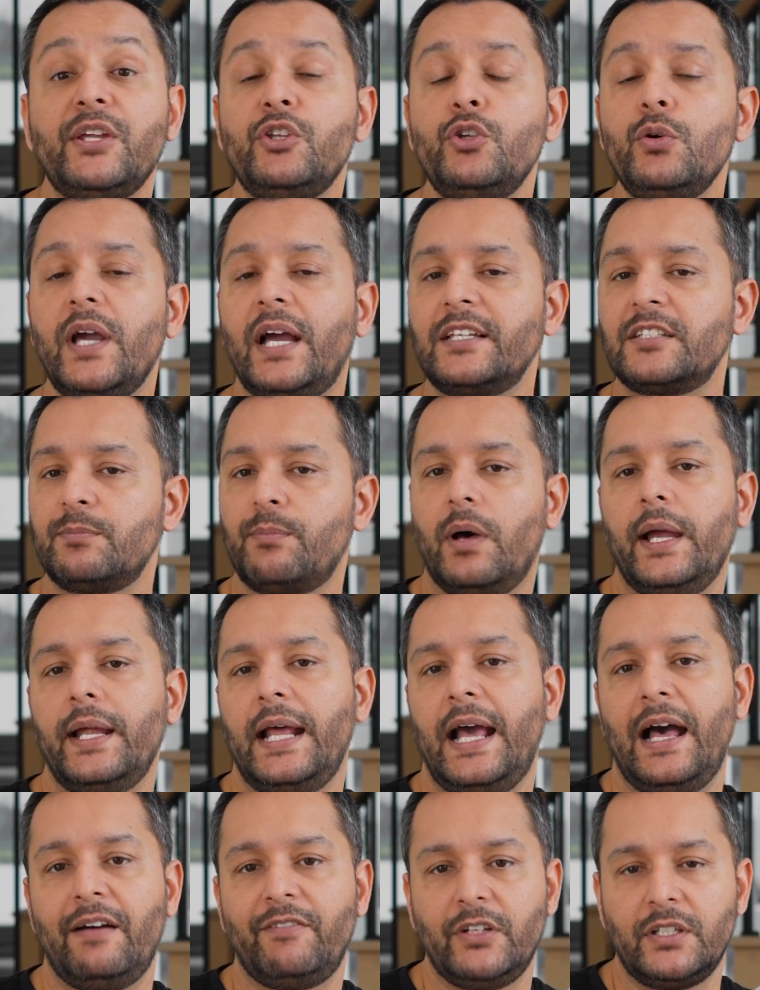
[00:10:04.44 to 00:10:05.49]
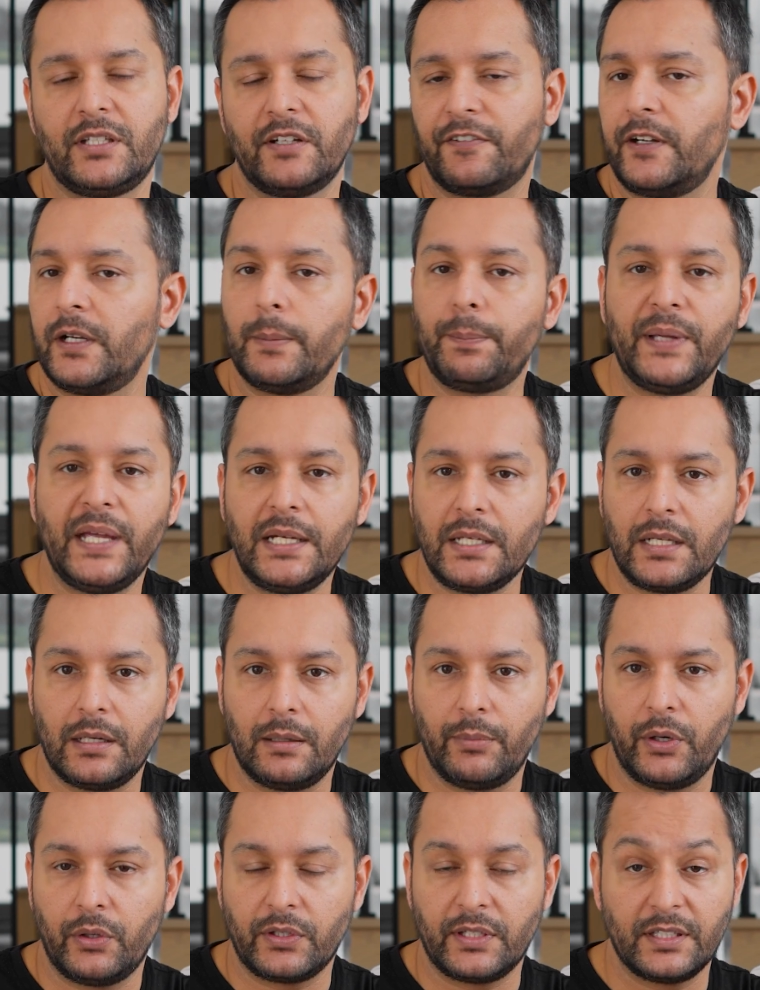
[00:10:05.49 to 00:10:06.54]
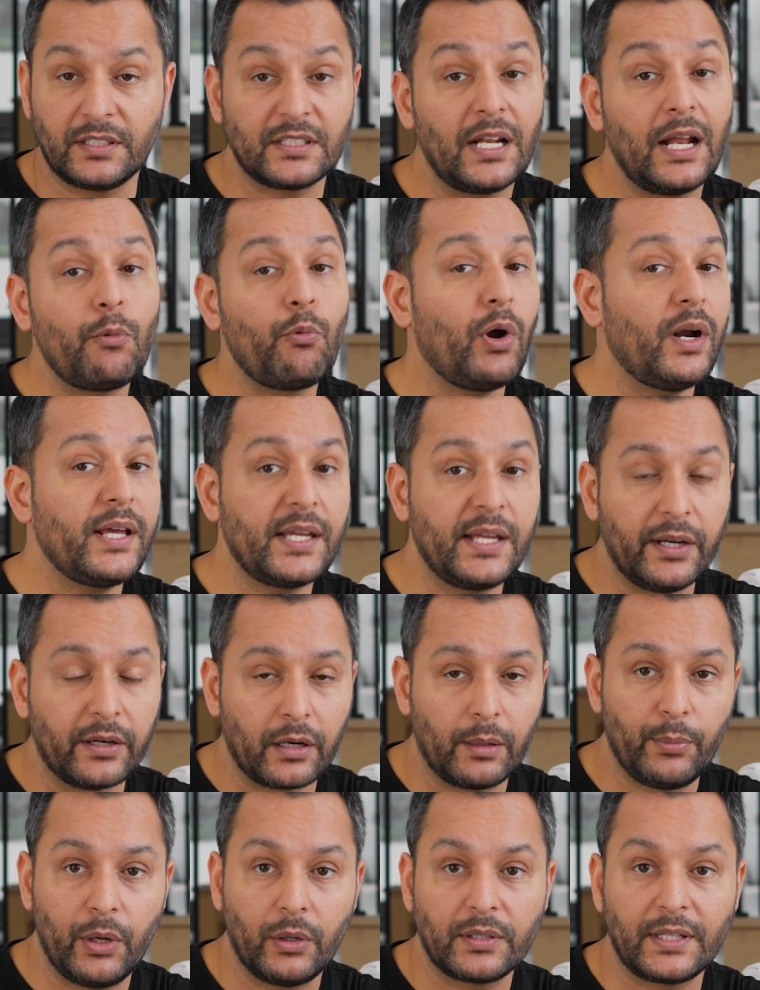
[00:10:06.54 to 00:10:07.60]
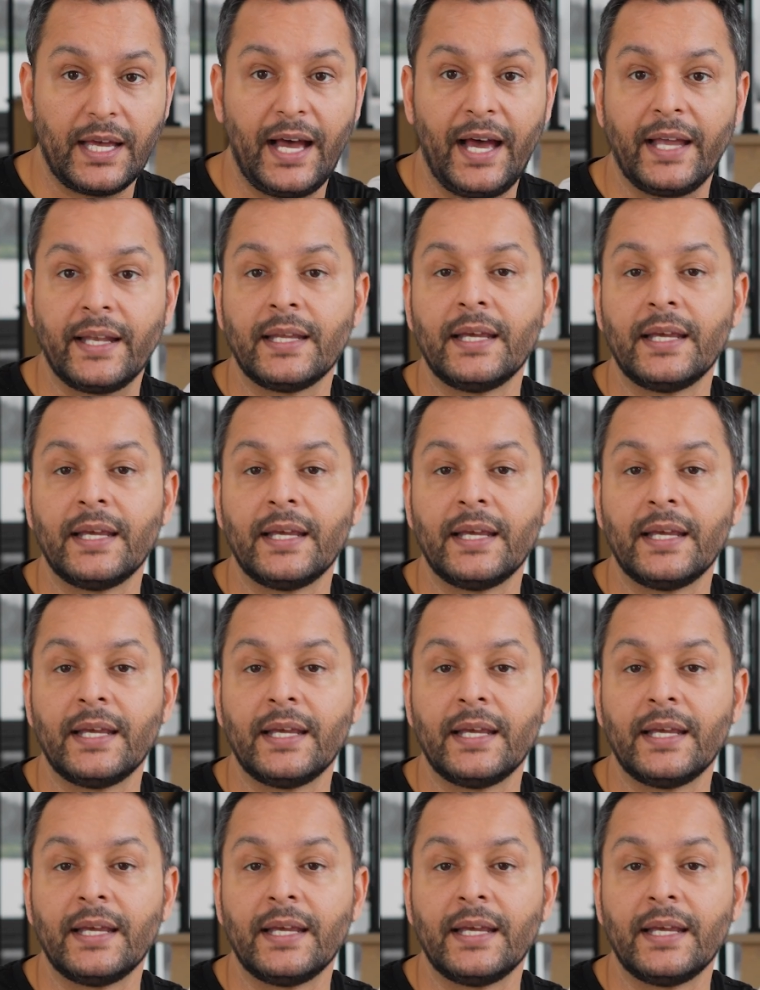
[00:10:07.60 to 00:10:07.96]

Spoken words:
you guys might have a different opinion about this, and I wanna hear about that.